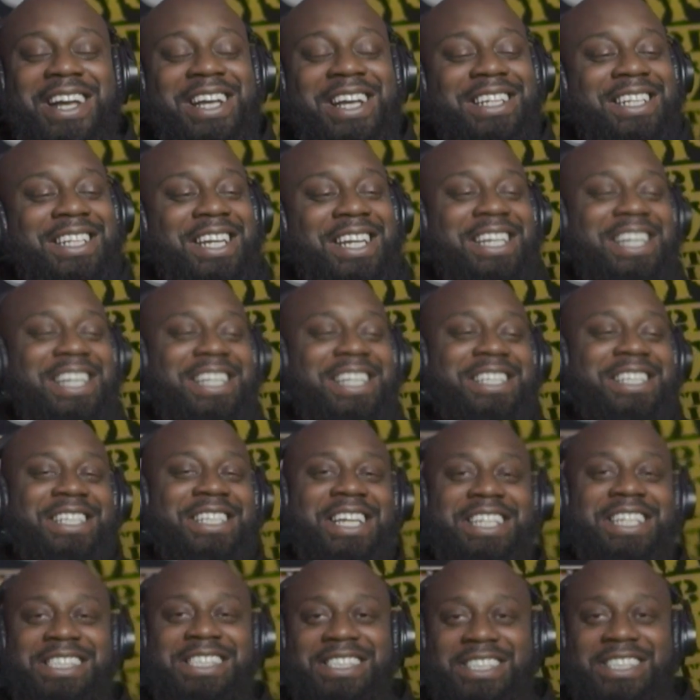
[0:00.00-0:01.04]
They hit
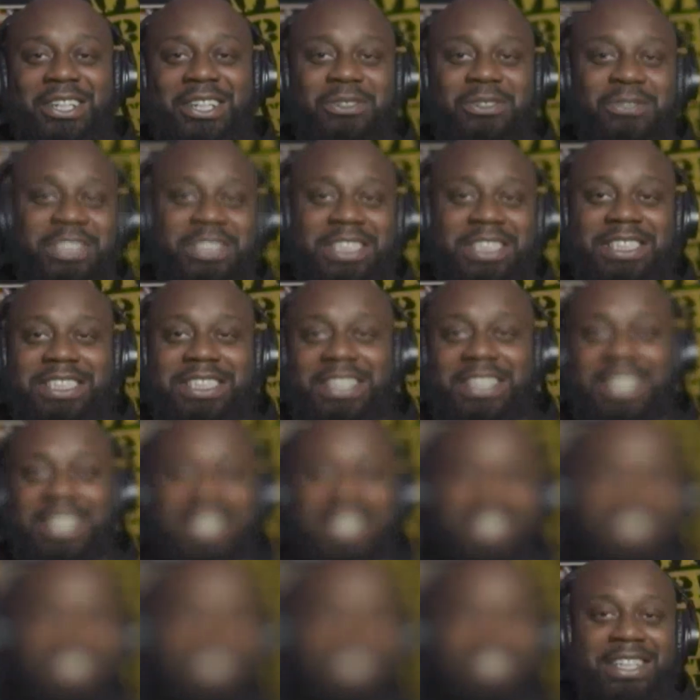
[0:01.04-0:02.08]
themselves just
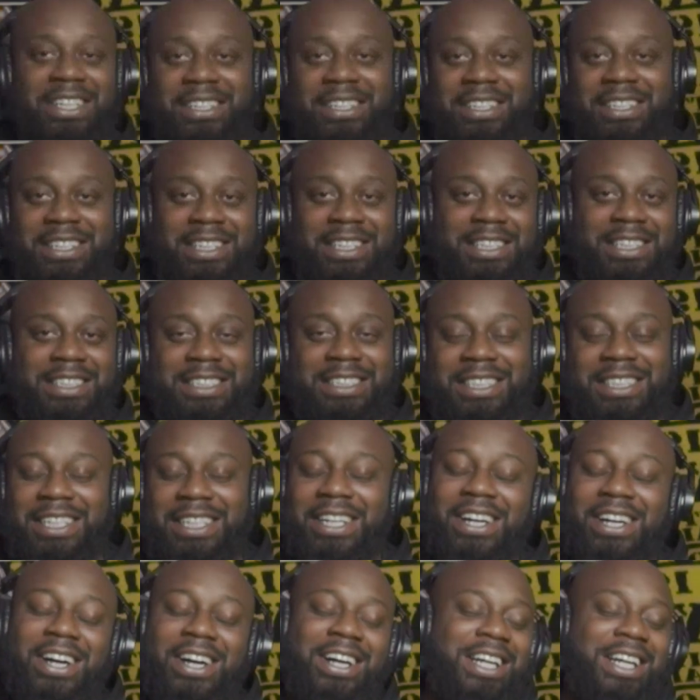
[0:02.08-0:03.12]
ahead of young niggas. Th-
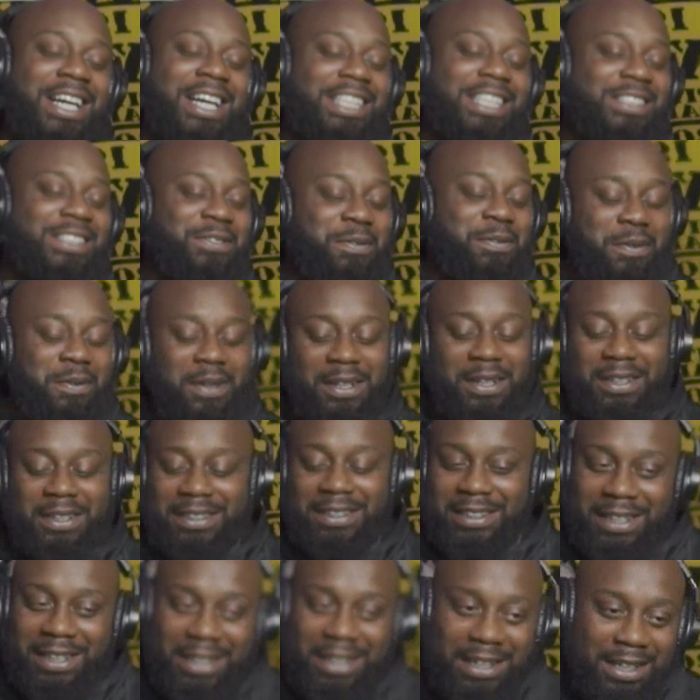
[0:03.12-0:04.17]
oh, that's fucked
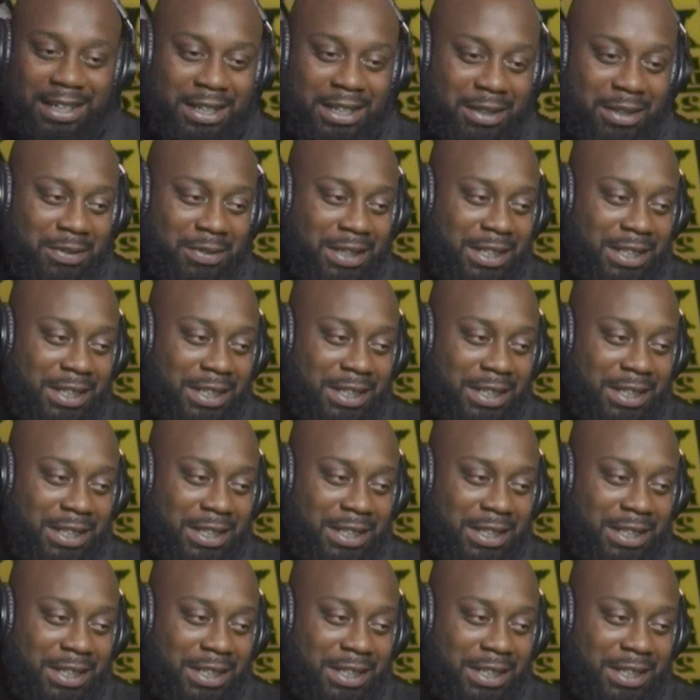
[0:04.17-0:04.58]
up.